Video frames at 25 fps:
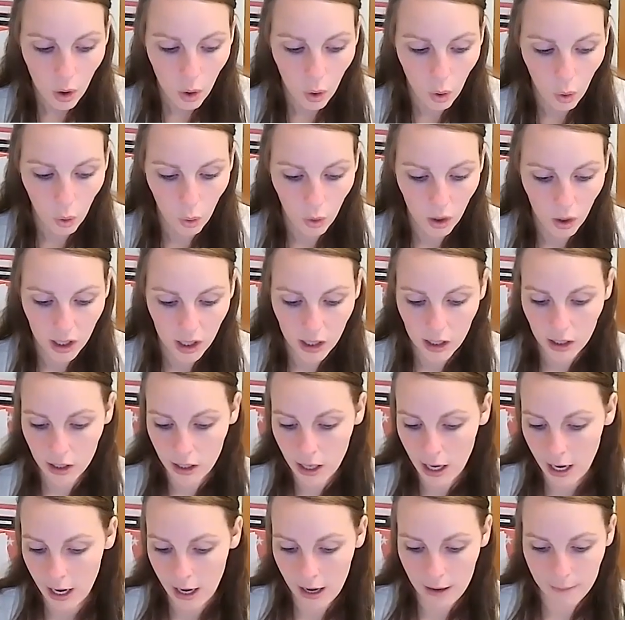
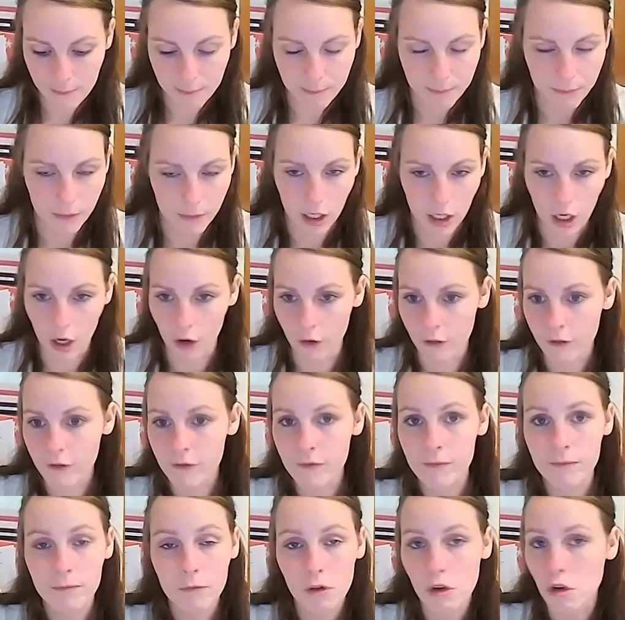or
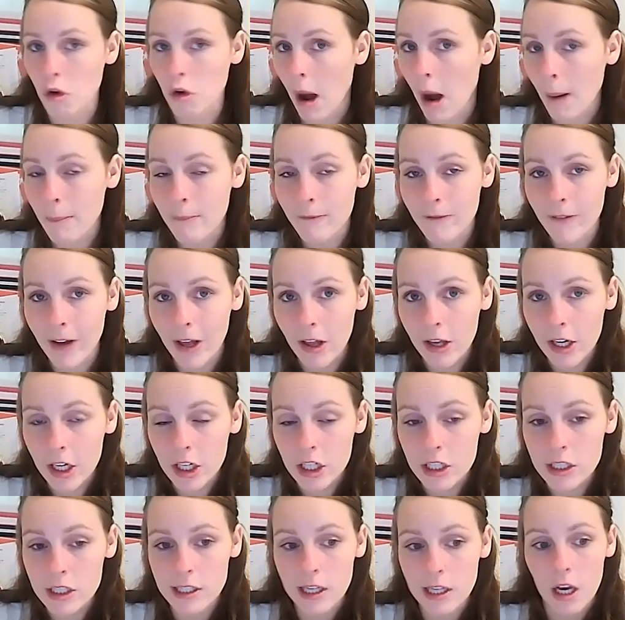crop
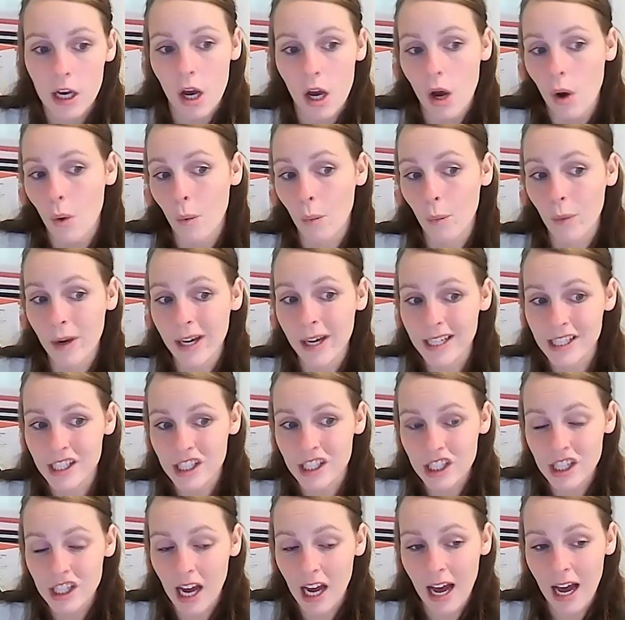failures, which
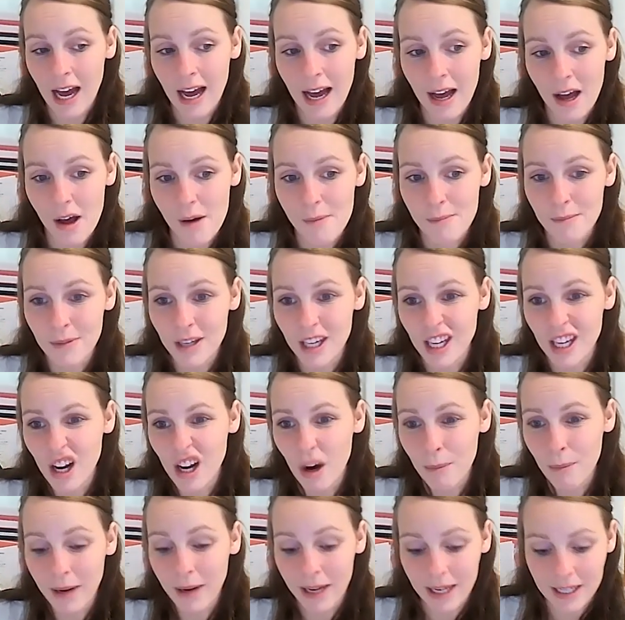
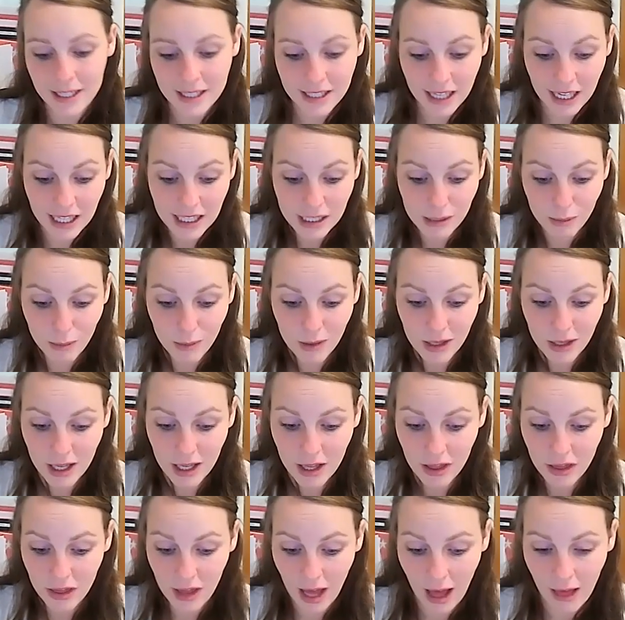makes sense
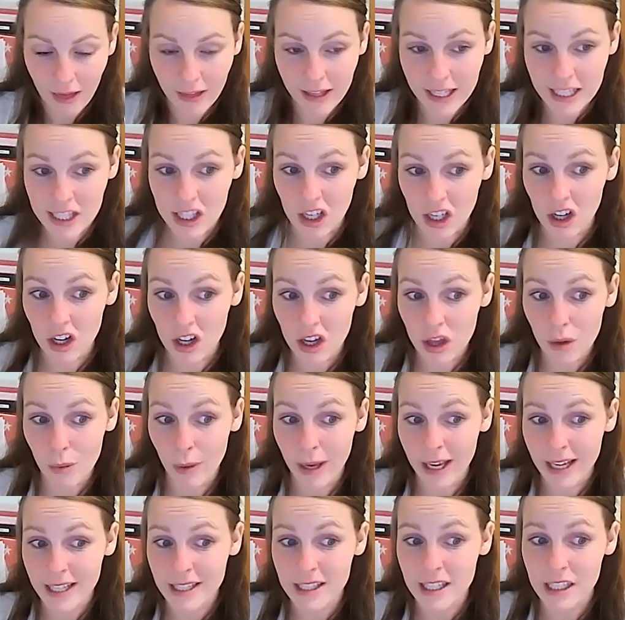with at least the
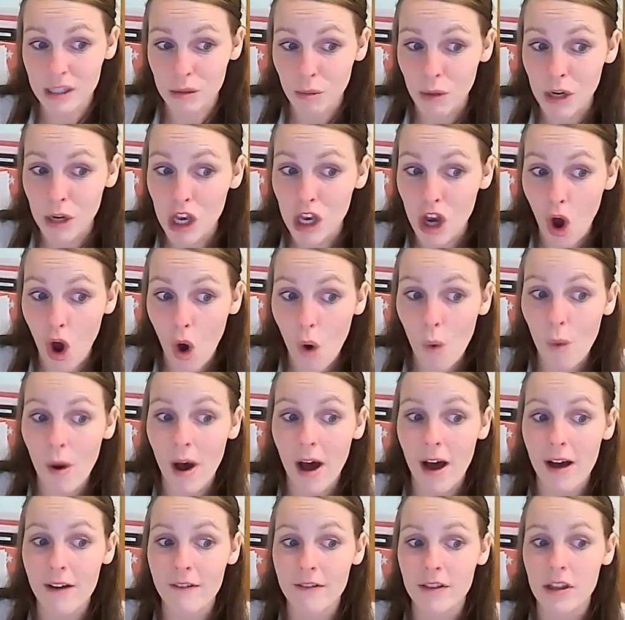earthquakes, because we know
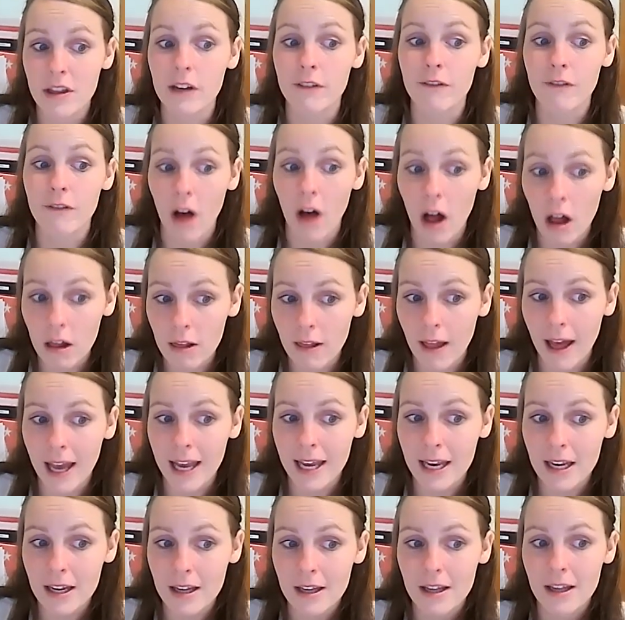of the fault
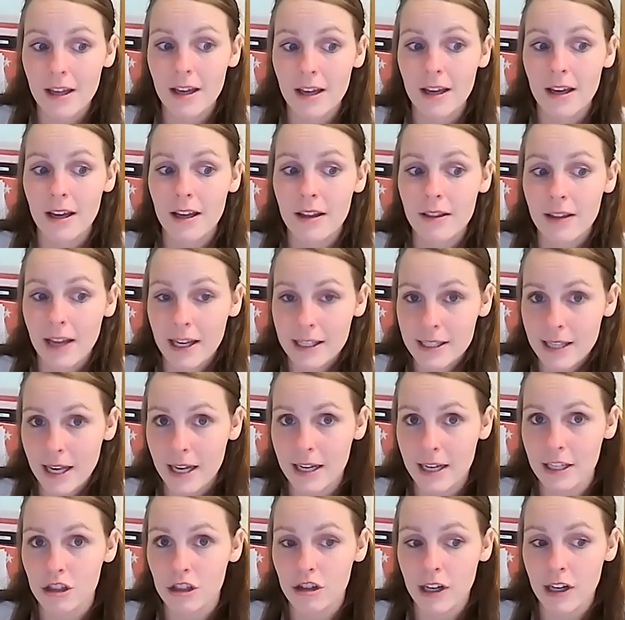line, that San
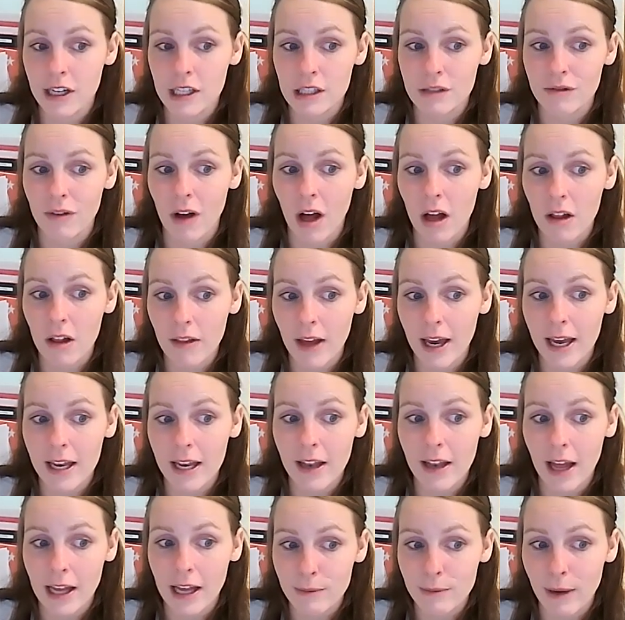Andreas fault line.
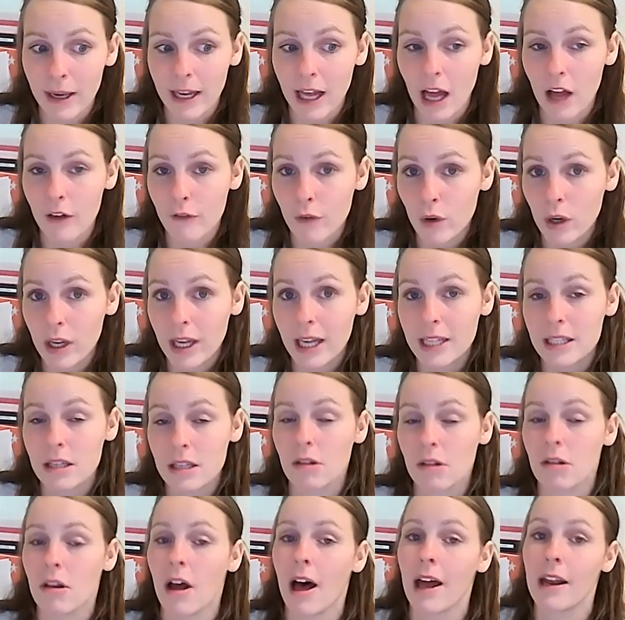That's why California gets a
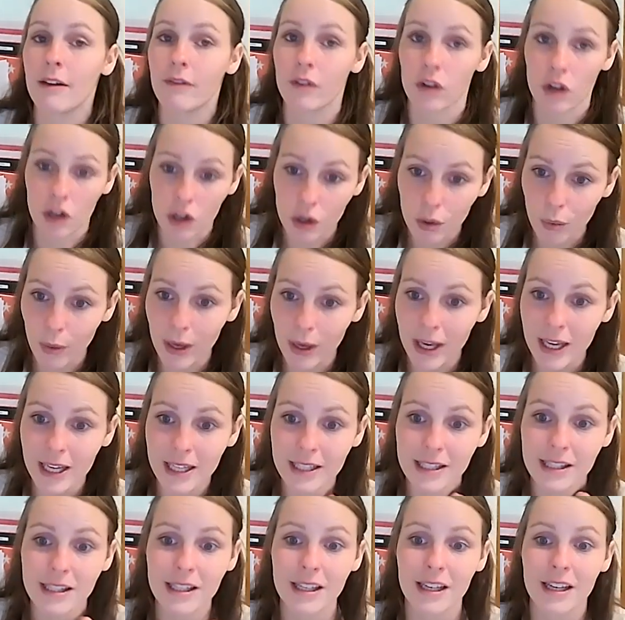lot of
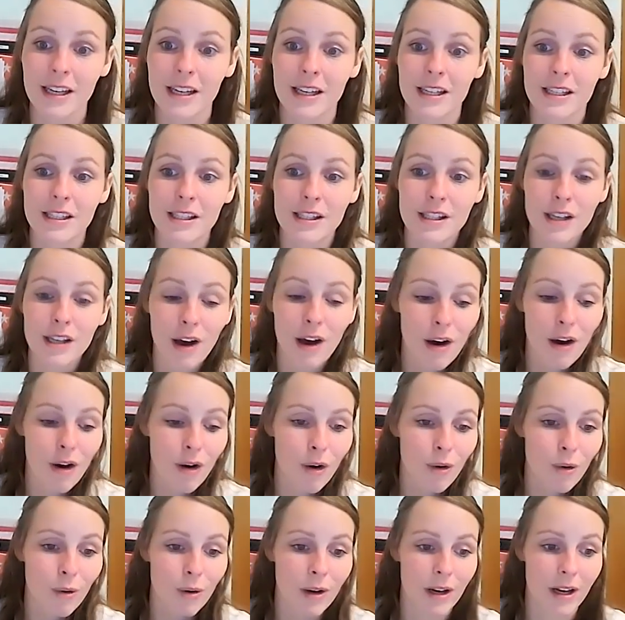earthquakes.
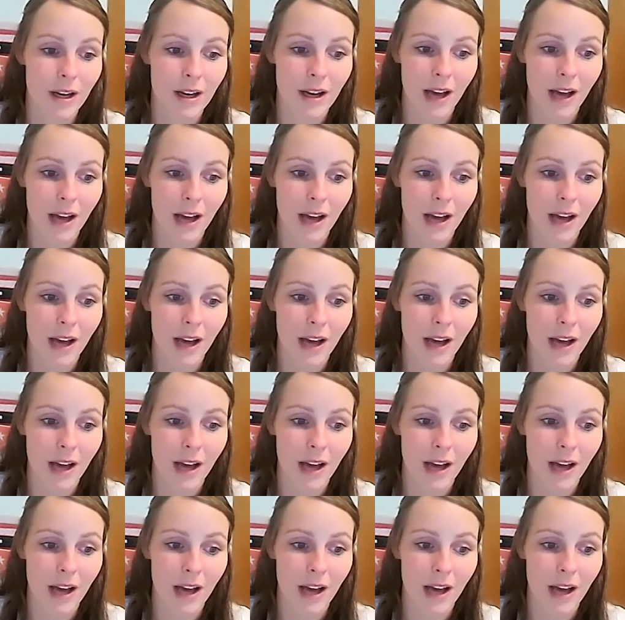So